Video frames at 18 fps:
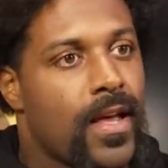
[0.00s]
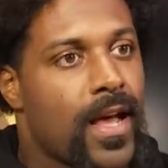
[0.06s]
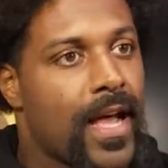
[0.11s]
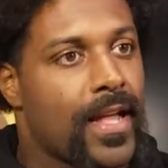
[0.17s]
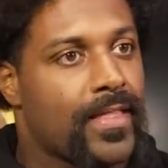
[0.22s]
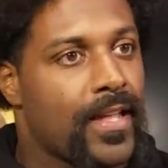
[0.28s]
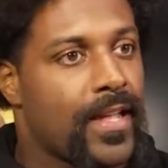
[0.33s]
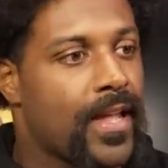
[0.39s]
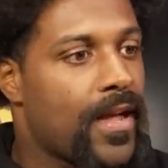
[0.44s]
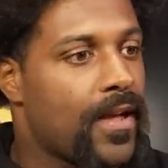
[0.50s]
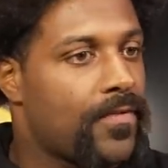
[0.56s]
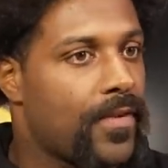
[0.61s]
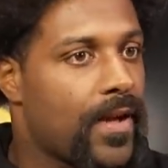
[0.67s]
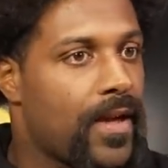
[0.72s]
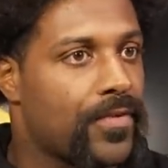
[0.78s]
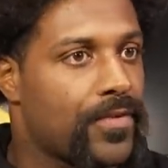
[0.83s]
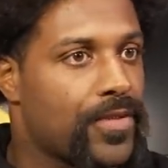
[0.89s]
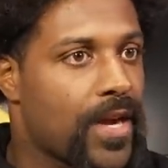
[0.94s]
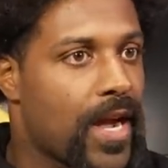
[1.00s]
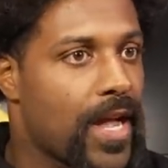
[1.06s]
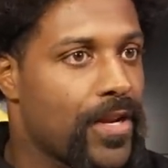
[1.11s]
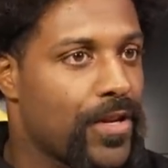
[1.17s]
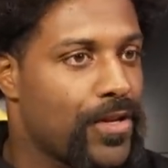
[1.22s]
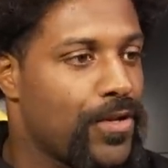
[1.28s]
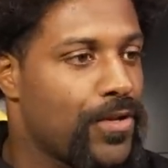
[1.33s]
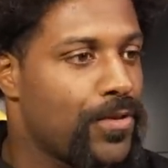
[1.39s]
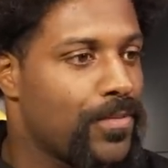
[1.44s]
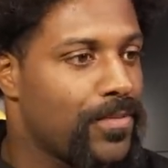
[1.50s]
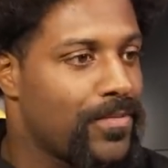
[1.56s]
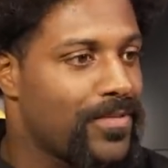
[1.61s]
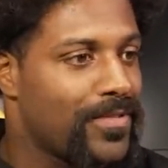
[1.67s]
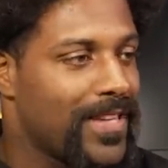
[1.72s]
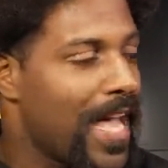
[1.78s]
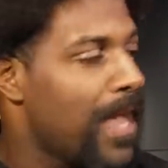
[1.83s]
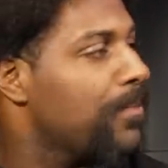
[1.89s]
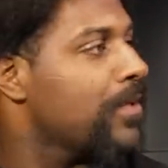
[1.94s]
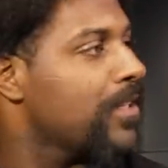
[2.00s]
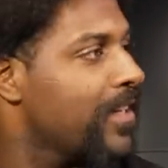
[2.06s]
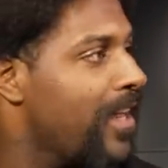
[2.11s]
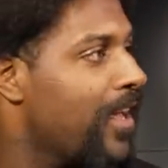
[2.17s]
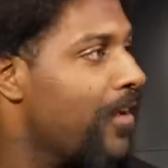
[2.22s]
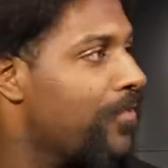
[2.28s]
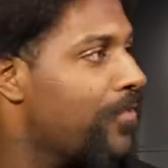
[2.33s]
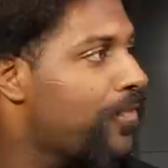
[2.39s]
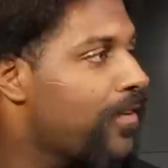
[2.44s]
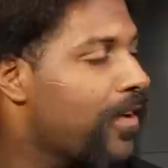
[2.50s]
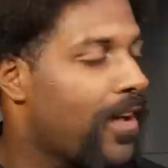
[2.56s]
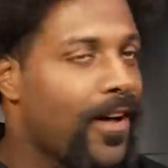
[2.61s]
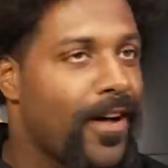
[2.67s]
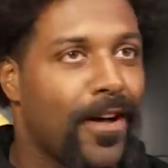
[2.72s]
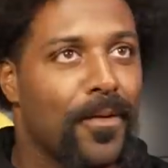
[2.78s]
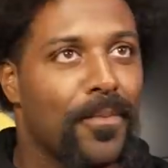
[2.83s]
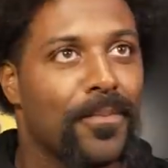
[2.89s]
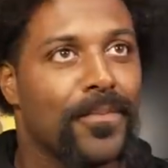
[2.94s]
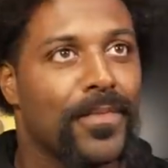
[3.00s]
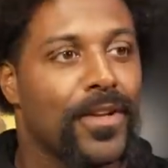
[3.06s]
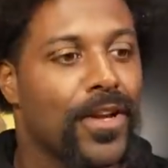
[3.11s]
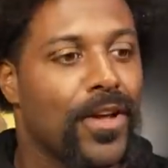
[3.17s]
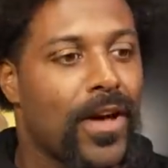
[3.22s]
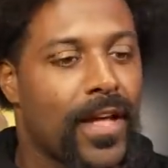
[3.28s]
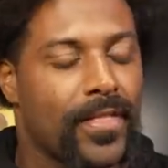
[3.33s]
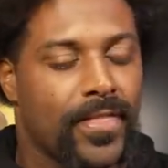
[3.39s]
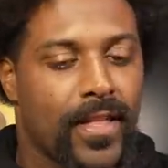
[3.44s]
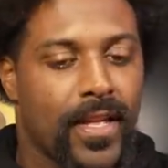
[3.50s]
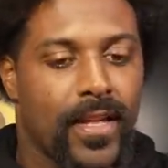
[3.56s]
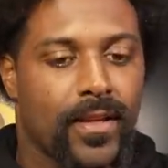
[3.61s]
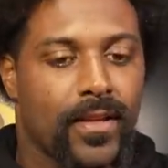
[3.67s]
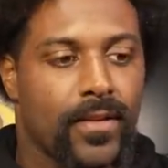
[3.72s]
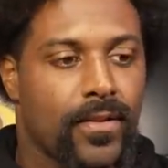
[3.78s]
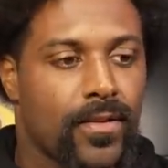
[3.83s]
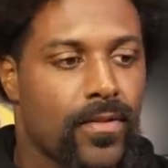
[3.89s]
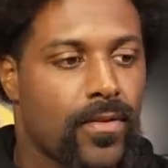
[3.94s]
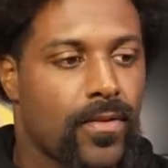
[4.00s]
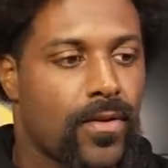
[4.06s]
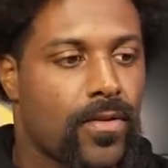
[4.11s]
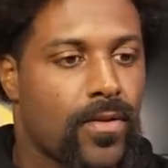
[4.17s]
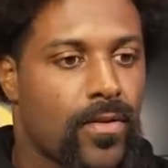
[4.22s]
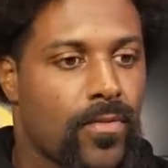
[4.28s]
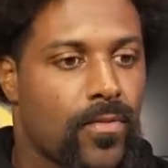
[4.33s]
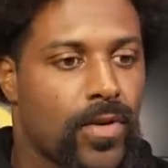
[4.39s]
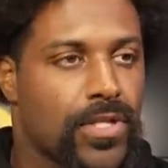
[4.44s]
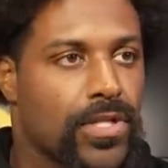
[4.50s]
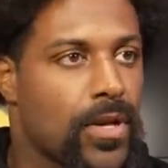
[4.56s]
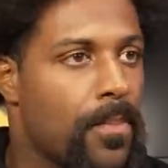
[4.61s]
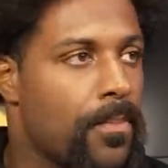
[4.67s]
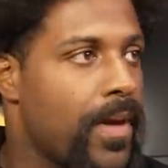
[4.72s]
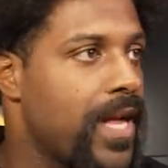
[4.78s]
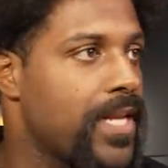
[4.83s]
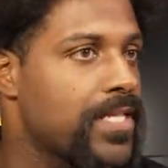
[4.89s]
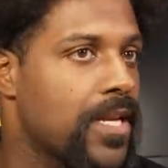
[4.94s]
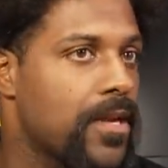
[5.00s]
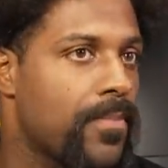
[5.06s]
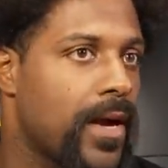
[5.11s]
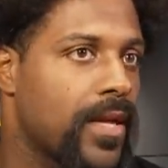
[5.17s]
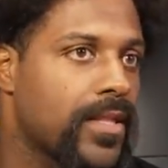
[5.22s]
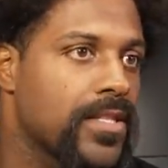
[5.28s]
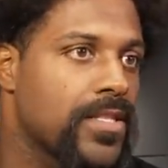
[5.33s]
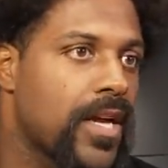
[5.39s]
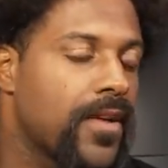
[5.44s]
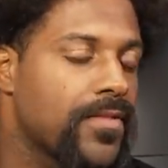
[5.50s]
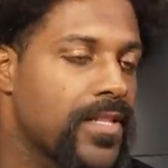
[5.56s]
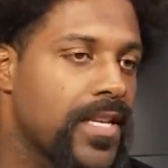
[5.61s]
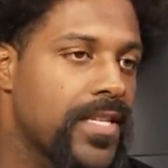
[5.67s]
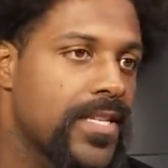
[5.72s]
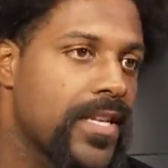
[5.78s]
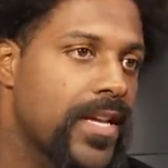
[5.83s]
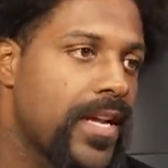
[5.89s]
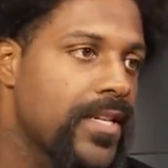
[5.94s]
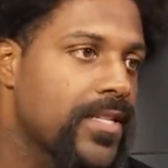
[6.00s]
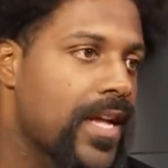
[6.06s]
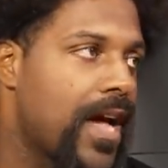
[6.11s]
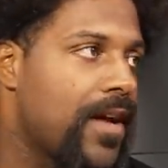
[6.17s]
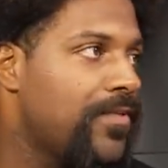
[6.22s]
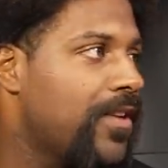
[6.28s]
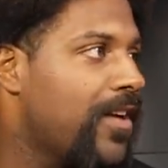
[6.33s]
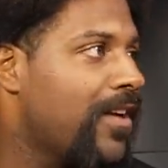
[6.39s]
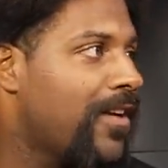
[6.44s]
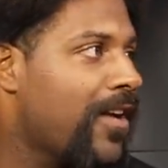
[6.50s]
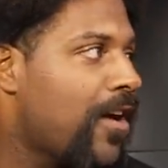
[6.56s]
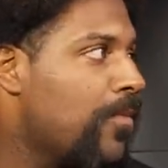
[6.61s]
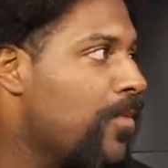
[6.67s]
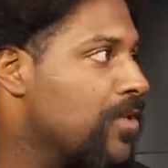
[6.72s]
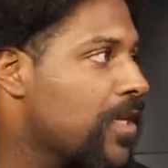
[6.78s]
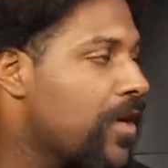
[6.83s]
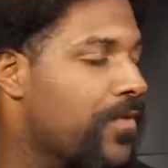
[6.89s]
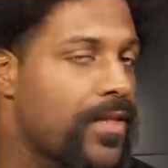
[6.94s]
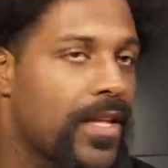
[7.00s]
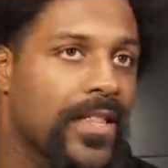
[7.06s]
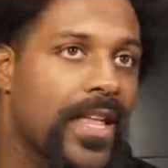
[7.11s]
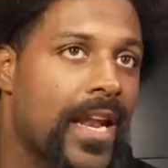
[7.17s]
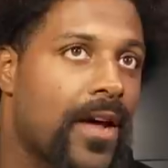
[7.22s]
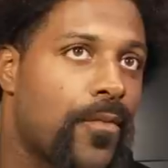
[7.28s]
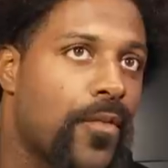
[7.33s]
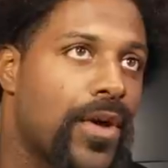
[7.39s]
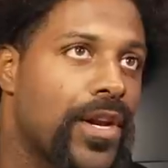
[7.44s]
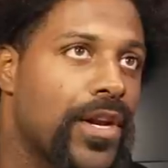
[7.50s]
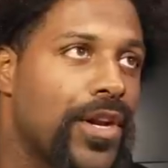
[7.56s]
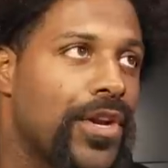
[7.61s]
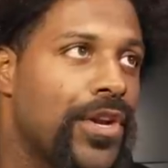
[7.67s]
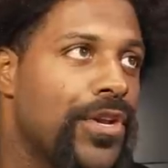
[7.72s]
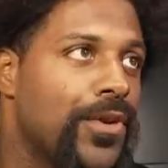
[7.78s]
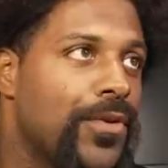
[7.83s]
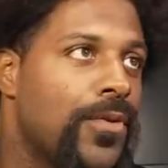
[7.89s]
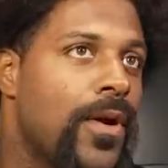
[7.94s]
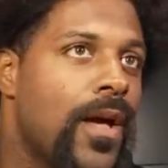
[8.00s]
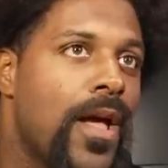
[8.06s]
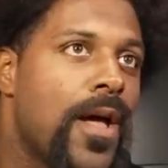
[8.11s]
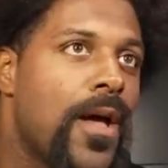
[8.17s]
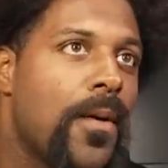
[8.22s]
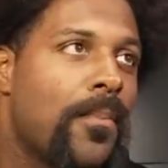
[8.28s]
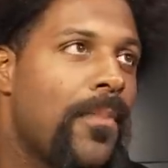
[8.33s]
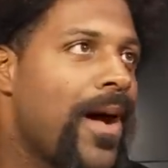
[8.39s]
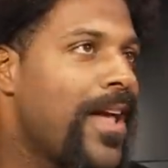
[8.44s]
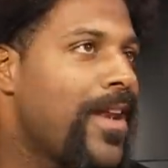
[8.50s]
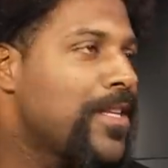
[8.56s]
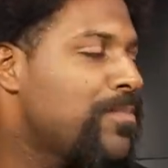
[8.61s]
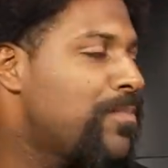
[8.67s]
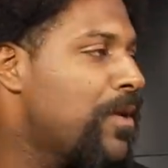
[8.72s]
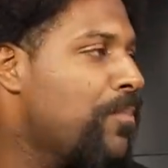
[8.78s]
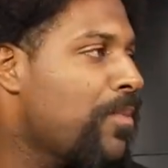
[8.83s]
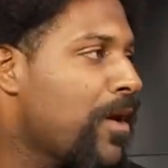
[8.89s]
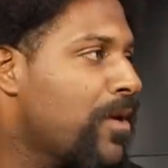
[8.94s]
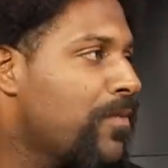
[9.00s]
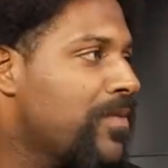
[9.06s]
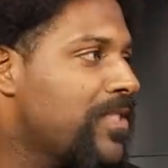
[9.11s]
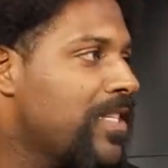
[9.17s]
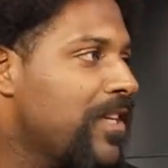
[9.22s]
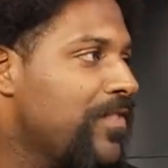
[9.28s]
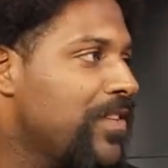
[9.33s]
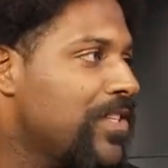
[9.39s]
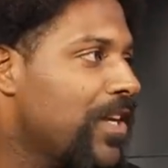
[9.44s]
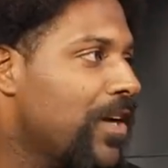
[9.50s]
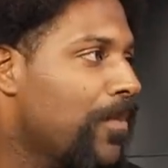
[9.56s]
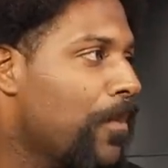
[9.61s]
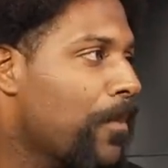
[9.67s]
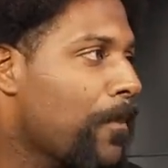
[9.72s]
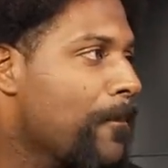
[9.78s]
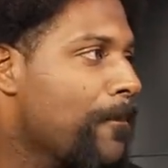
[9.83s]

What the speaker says: I think I've tried to dabble enough. I think what's amazing about this offseason is I've done almost everything that I wanted to do, minus be a part of a TV show.